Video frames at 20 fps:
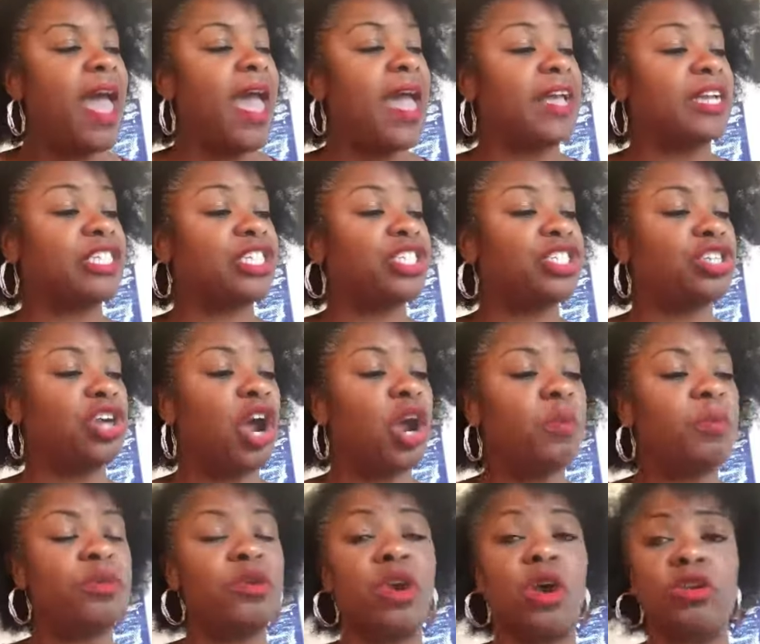A
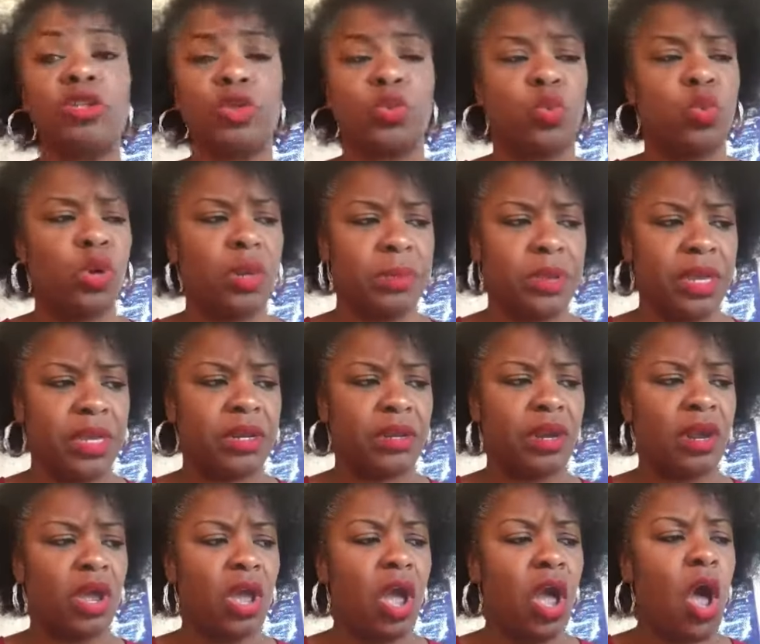sharp-nosed
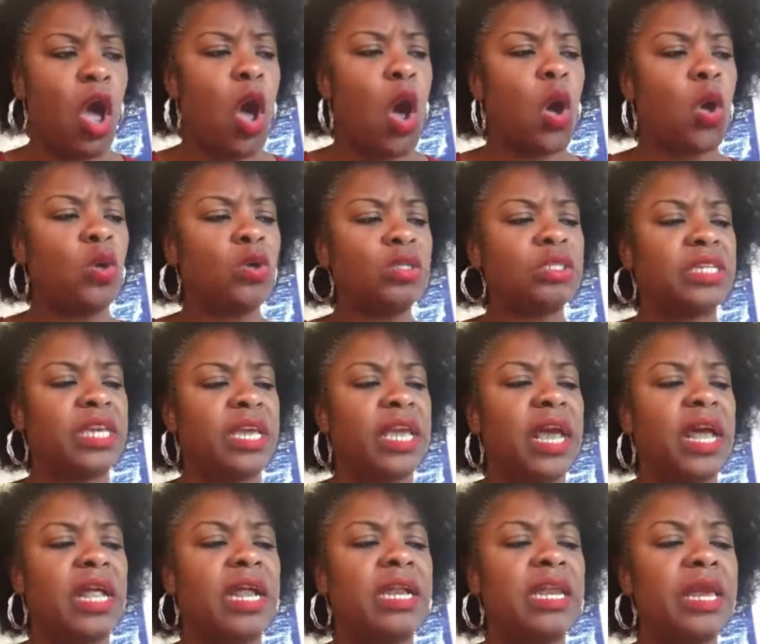woman holding
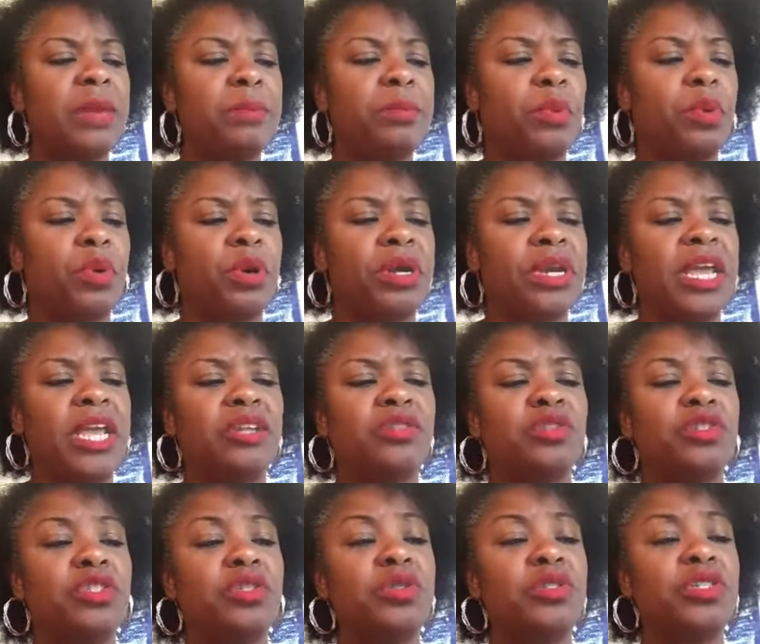a clipboard
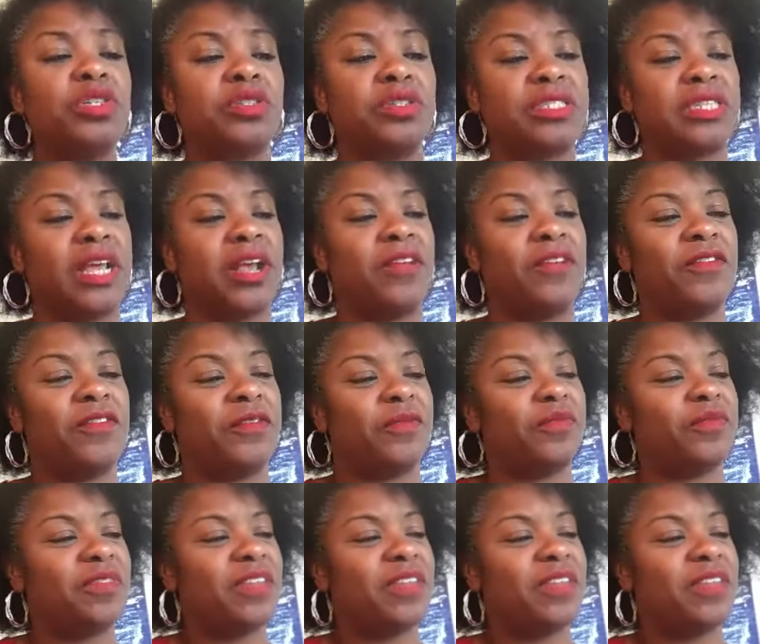introduced herself.